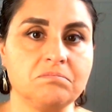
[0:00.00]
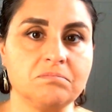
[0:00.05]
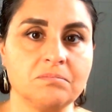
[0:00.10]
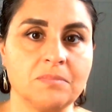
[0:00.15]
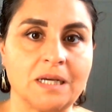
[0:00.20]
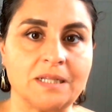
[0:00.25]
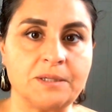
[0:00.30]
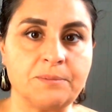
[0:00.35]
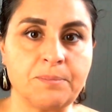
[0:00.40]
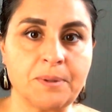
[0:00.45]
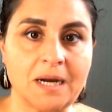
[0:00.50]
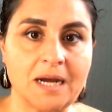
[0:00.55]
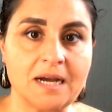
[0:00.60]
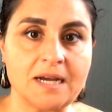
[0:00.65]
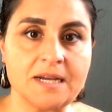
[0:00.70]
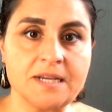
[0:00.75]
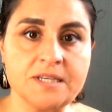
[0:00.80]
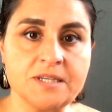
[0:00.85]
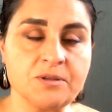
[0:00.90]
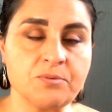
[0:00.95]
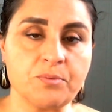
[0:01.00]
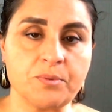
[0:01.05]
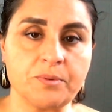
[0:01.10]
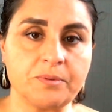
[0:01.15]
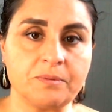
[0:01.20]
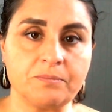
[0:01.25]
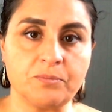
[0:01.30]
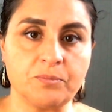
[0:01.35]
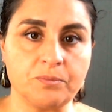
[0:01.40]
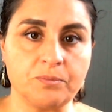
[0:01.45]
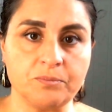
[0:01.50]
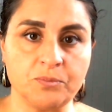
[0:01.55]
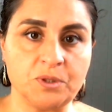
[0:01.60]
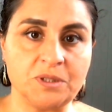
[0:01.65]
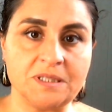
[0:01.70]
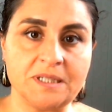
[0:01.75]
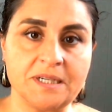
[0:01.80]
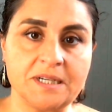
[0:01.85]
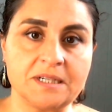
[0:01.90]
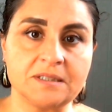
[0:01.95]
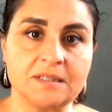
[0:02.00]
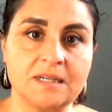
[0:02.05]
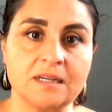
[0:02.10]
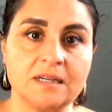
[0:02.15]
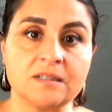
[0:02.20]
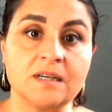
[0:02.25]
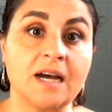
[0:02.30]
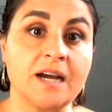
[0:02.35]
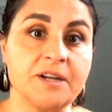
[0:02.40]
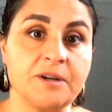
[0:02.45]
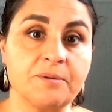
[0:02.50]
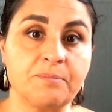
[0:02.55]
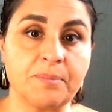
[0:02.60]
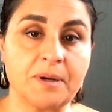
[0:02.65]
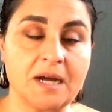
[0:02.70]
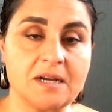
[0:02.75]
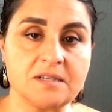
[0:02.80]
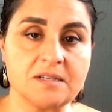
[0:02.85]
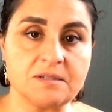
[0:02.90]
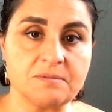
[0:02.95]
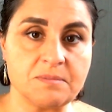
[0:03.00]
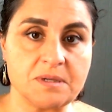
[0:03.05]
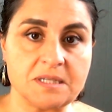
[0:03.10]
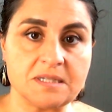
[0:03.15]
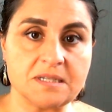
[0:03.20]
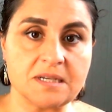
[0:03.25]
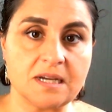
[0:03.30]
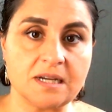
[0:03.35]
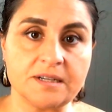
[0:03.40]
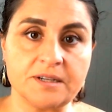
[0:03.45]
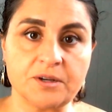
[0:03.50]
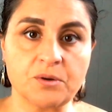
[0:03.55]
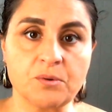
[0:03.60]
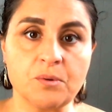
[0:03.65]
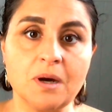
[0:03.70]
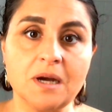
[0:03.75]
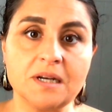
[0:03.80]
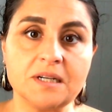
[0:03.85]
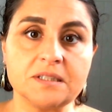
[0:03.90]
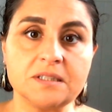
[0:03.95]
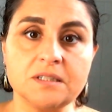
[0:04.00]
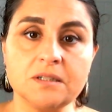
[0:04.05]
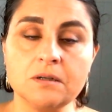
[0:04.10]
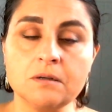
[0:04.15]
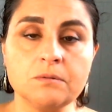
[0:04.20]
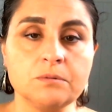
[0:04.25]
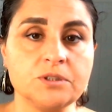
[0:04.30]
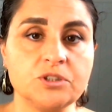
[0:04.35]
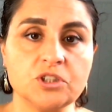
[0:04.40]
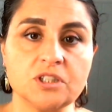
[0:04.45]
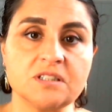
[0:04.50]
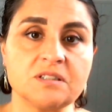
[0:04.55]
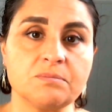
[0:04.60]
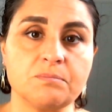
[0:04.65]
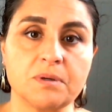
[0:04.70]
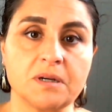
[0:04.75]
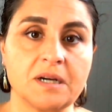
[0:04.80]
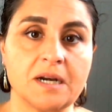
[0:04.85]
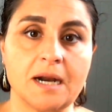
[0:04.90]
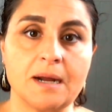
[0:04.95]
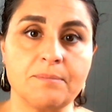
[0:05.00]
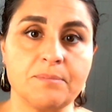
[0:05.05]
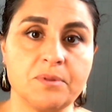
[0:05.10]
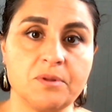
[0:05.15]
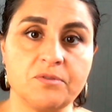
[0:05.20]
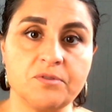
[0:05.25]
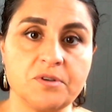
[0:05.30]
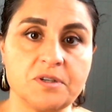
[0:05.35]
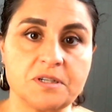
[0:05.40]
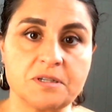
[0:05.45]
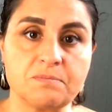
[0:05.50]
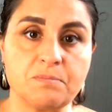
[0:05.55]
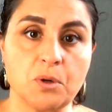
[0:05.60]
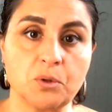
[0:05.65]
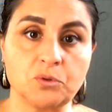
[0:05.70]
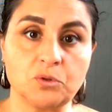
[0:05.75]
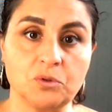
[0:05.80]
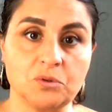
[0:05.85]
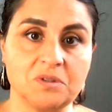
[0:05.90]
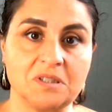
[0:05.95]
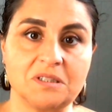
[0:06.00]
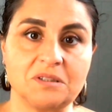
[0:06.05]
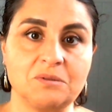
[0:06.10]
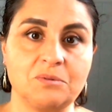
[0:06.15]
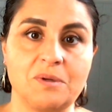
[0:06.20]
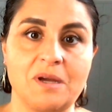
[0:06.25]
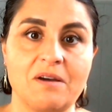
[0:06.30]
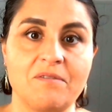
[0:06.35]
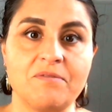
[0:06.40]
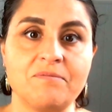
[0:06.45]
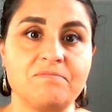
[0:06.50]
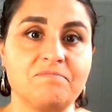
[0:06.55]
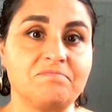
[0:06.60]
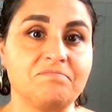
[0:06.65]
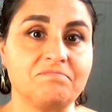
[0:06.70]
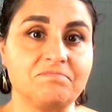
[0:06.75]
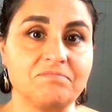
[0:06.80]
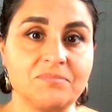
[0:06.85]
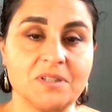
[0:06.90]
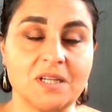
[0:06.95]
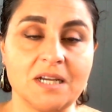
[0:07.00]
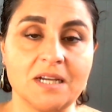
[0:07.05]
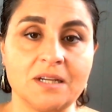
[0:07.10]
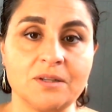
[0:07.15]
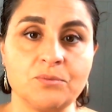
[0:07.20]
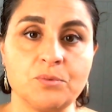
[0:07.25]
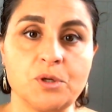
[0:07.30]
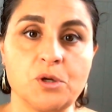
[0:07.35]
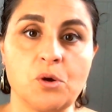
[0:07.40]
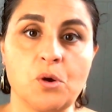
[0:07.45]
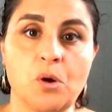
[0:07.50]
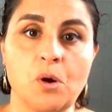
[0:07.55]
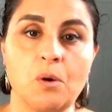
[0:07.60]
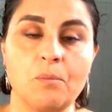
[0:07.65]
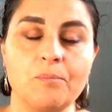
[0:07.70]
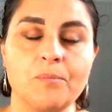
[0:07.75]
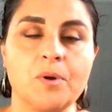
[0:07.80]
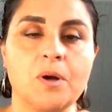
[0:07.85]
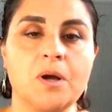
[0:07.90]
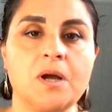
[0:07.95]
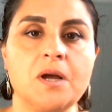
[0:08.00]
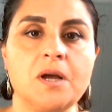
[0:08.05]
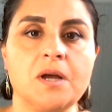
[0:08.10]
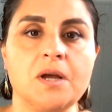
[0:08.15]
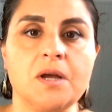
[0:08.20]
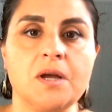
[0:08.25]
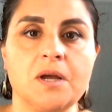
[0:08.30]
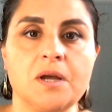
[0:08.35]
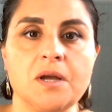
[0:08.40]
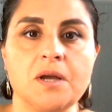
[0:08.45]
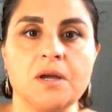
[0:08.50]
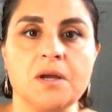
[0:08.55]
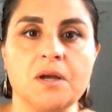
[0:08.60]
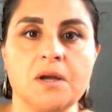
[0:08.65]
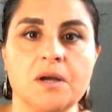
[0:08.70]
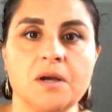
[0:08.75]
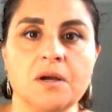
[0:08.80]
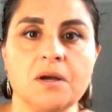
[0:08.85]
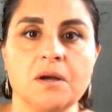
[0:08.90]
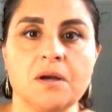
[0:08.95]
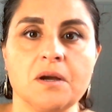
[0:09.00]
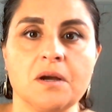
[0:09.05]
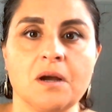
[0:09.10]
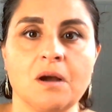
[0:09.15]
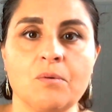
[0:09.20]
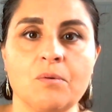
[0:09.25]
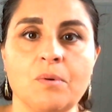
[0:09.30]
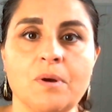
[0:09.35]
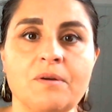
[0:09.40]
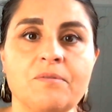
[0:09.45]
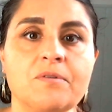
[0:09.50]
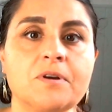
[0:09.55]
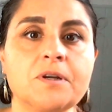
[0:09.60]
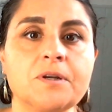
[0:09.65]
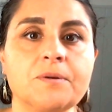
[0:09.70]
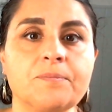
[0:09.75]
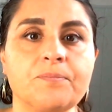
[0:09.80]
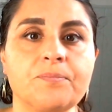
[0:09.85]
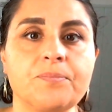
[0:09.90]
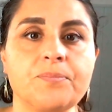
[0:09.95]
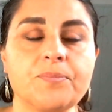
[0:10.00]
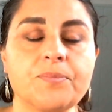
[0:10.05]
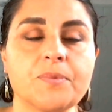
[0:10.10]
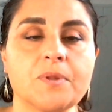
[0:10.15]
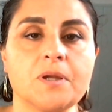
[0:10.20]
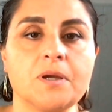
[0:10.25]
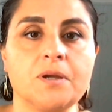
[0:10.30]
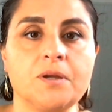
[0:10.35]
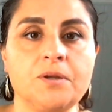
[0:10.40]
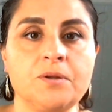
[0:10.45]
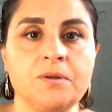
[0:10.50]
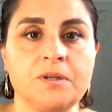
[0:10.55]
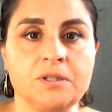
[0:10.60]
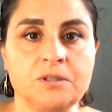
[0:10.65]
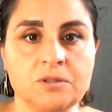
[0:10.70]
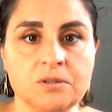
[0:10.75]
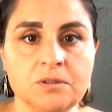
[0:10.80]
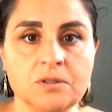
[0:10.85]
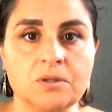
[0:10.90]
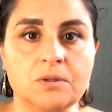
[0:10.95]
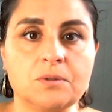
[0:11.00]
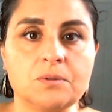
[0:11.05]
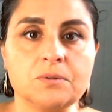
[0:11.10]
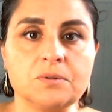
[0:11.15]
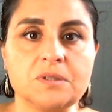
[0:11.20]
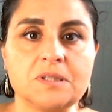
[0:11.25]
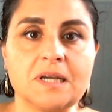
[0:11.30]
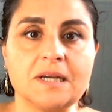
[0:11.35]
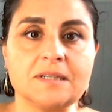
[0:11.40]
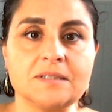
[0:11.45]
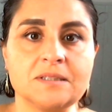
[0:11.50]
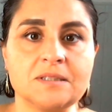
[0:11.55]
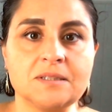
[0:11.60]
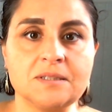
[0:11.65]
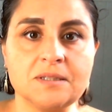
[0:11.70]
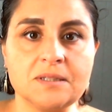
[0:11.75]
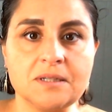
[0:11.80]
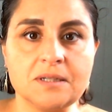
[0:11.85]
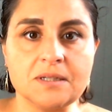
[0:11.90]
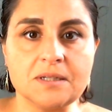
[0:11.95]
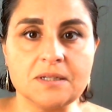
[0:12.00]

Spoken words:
by the price. We think that higher price means higher quality, or we just grab the first bottle that we have and we go home. However, you need to know that